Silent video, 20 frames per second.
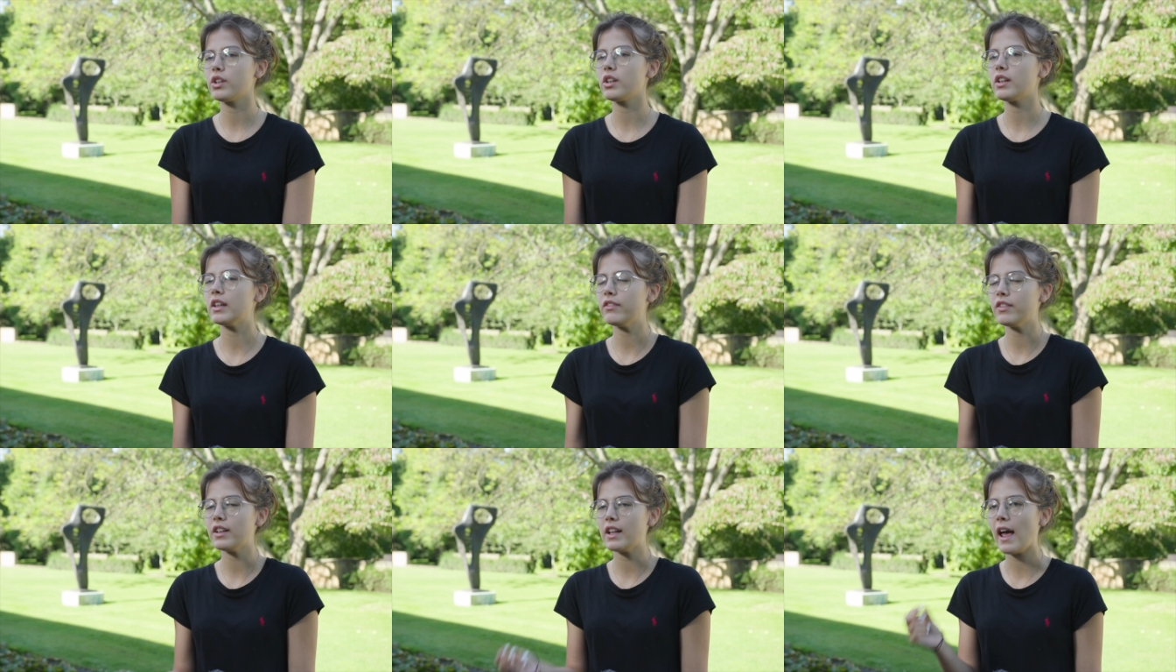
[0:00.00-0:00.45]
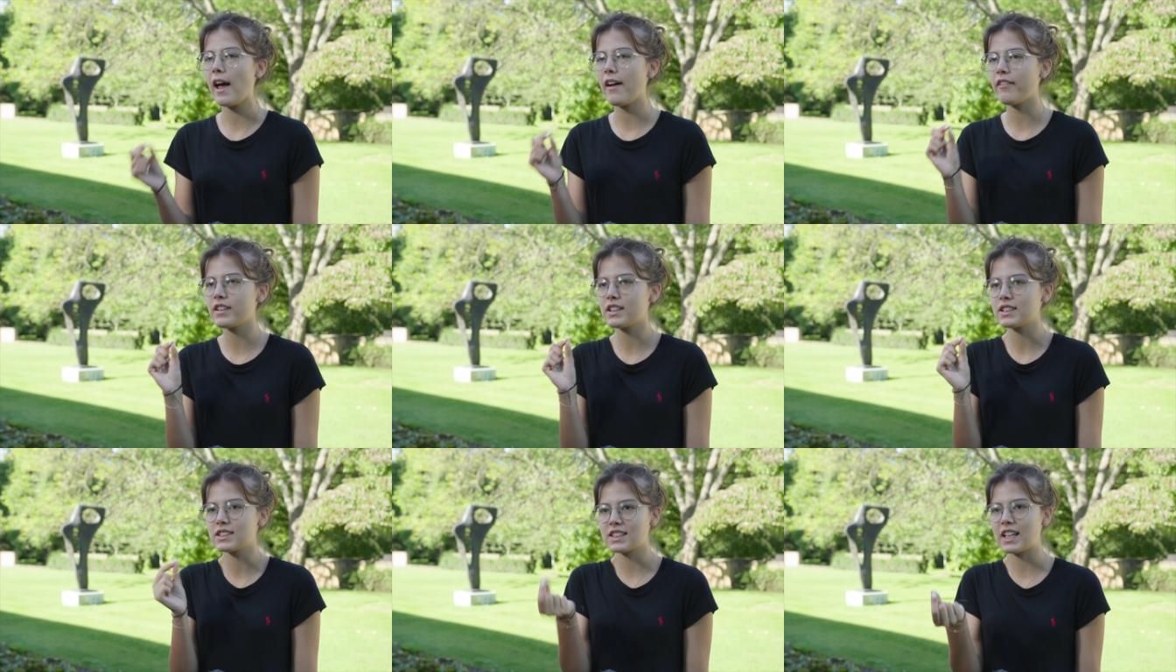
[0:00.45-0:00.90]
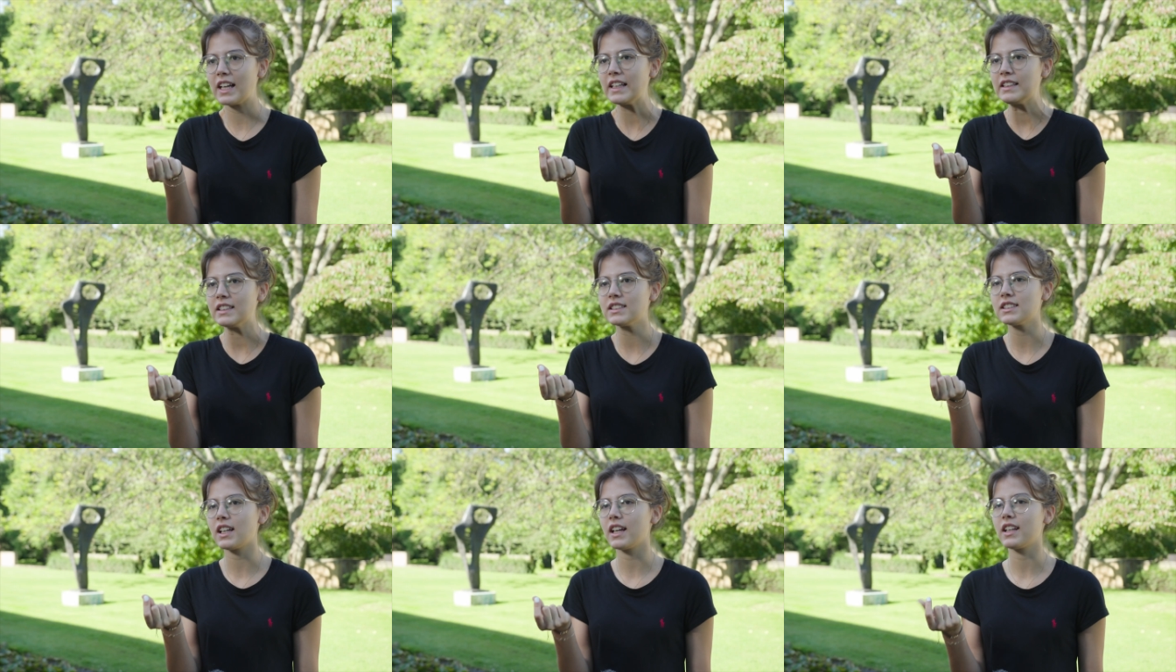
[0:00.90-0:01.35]
you even have the
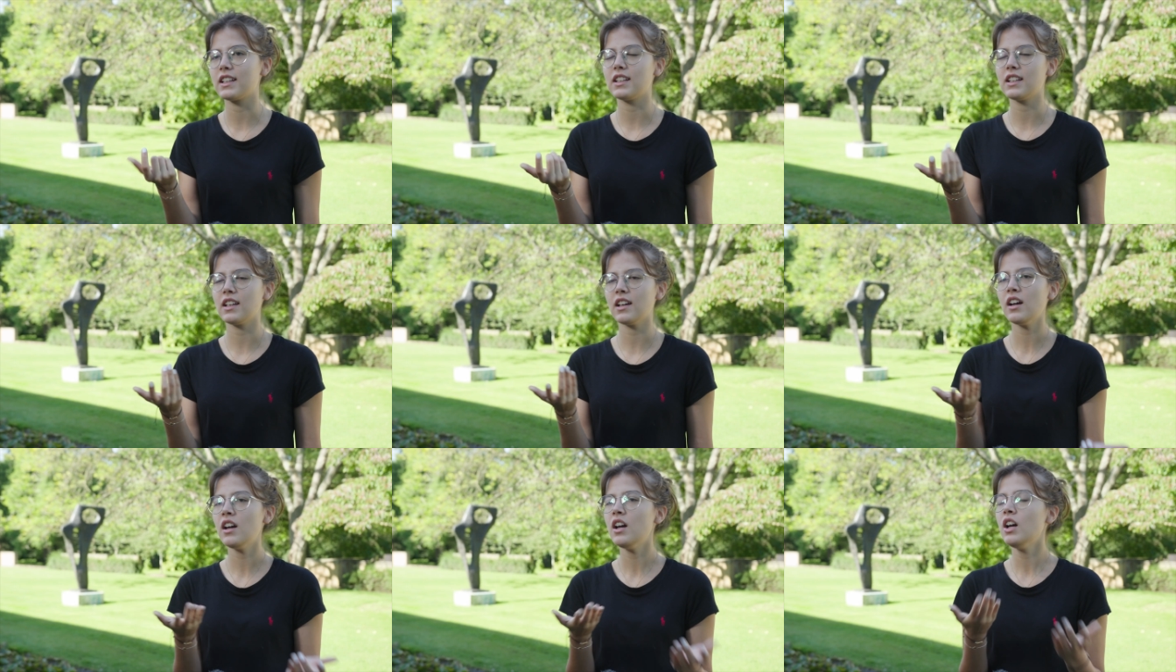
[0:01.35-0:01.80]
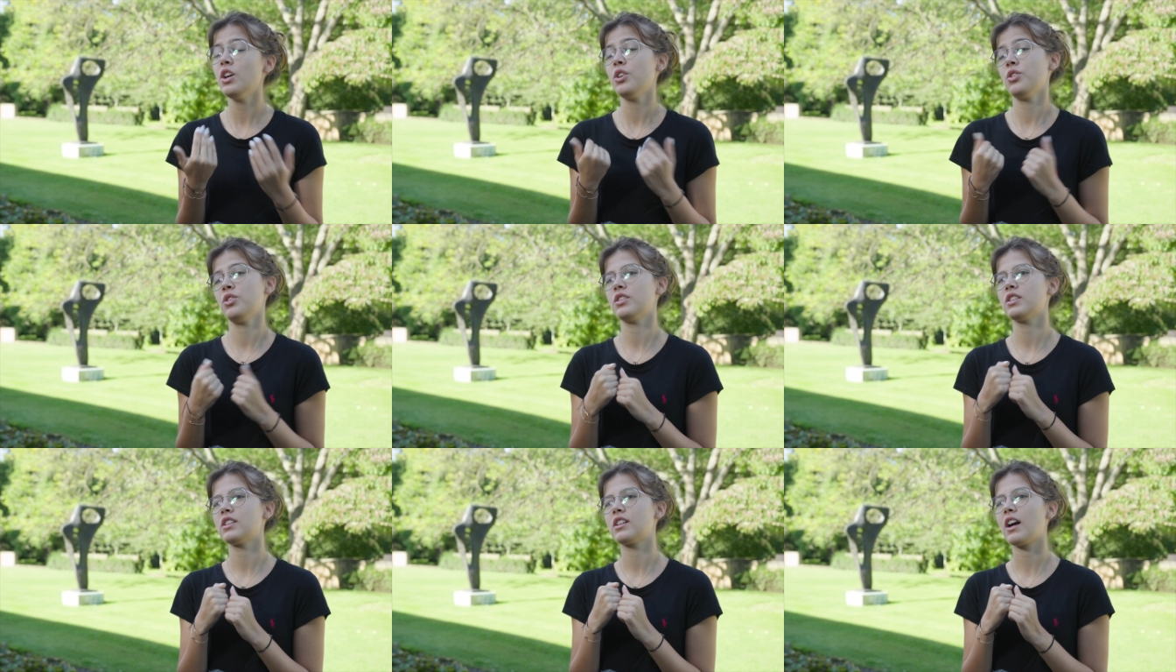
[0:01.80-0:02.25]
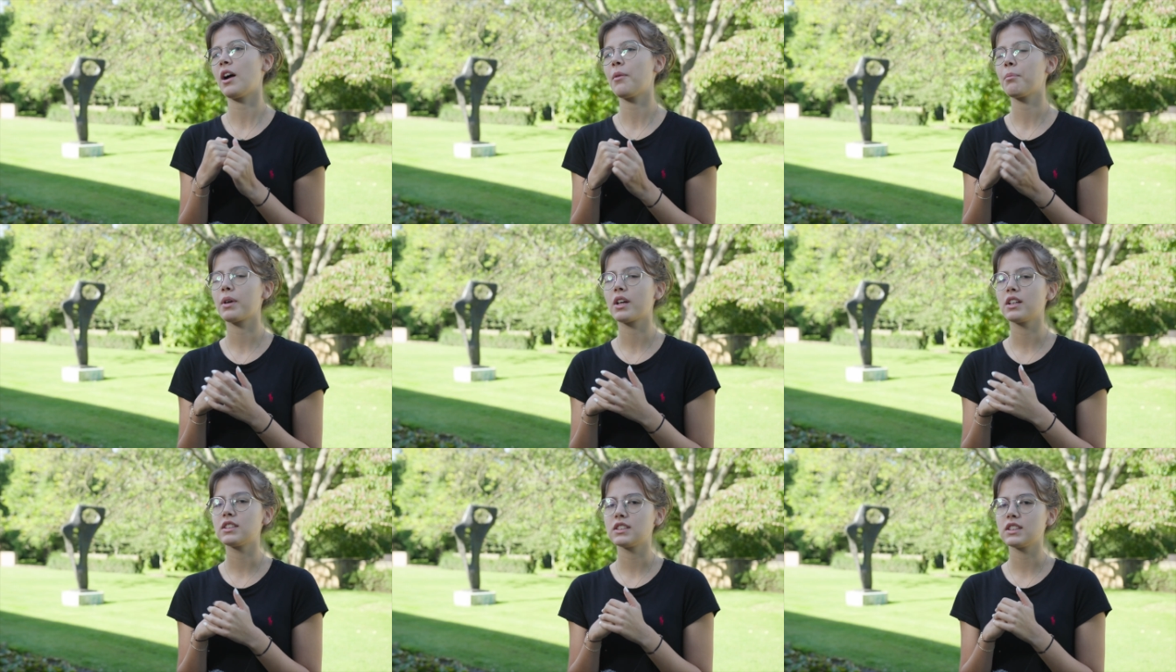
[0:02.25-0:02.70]
slightest idea, you should
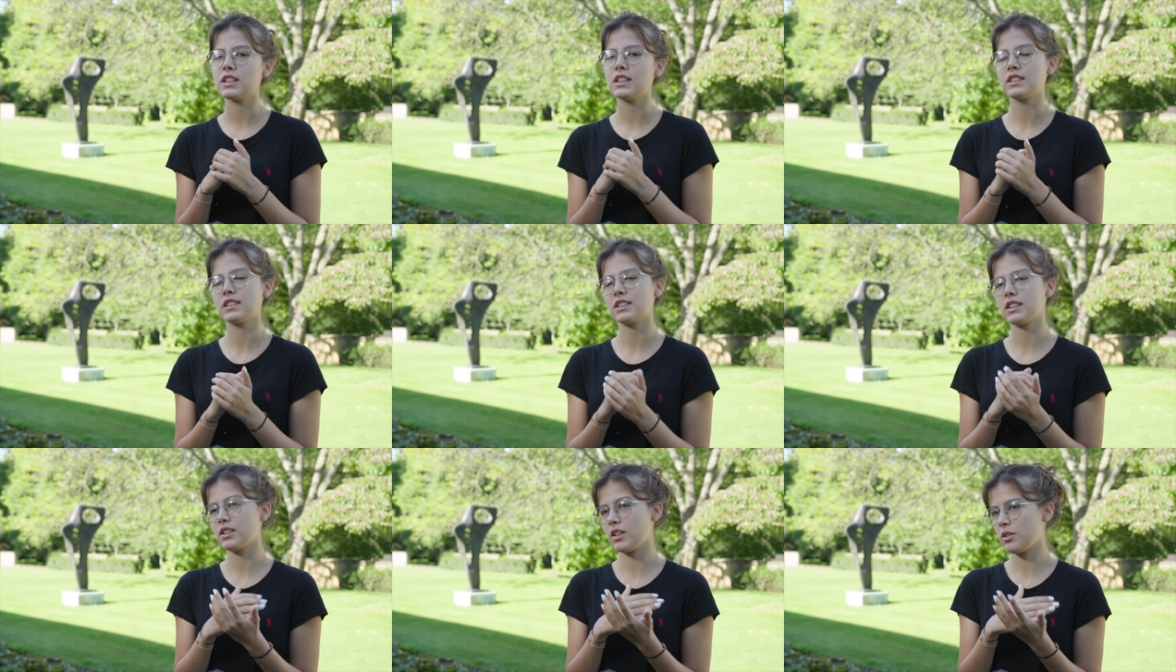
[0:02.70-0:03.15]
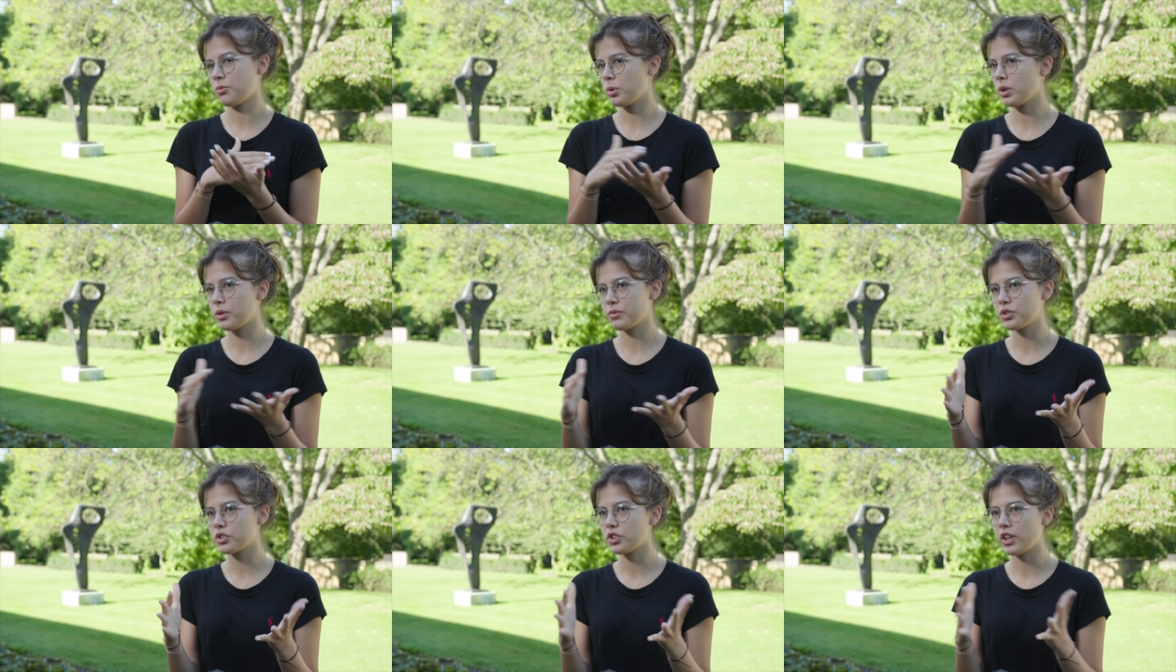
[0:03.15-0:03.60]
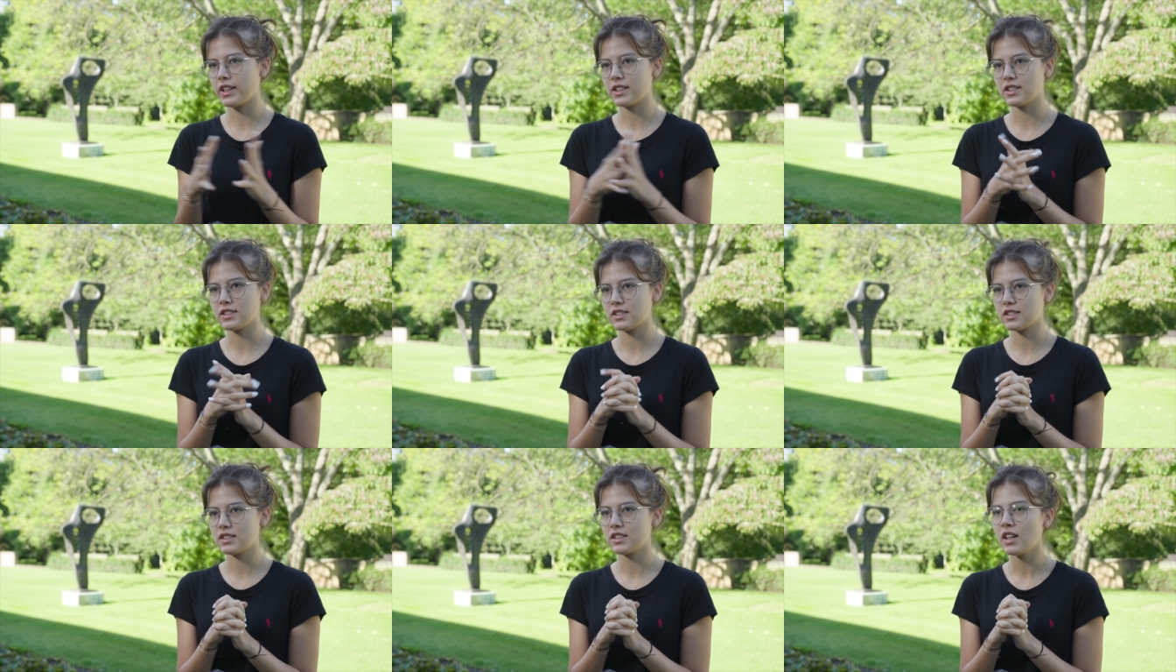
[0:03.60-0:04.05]
come because it's one of the
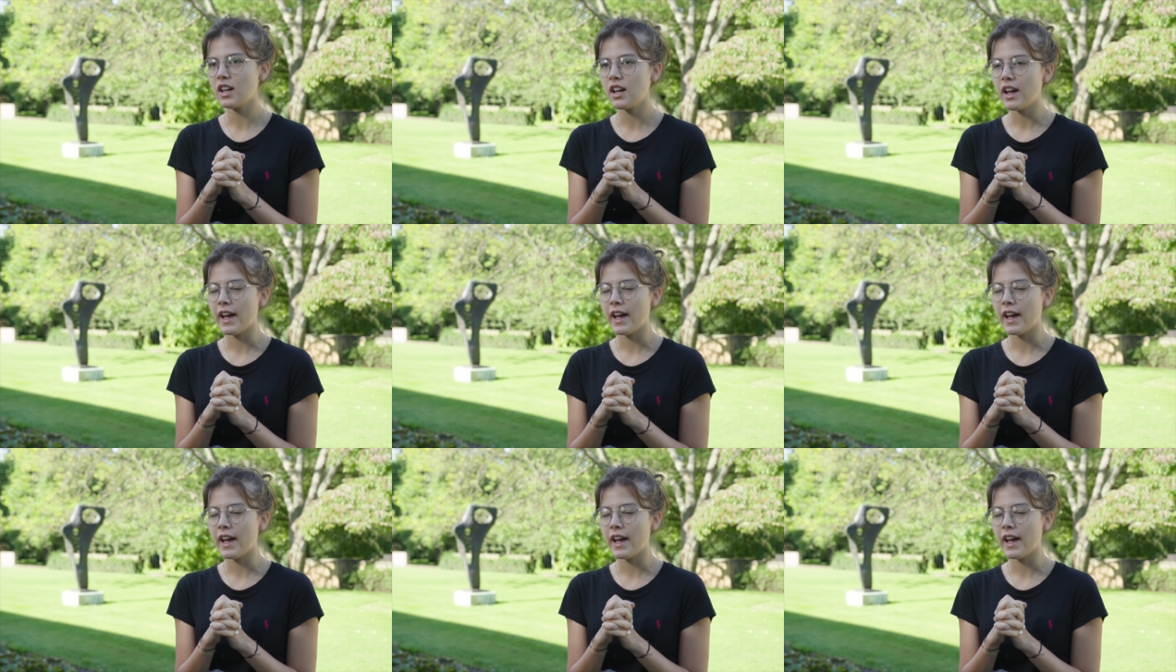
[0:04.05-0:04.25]
greatest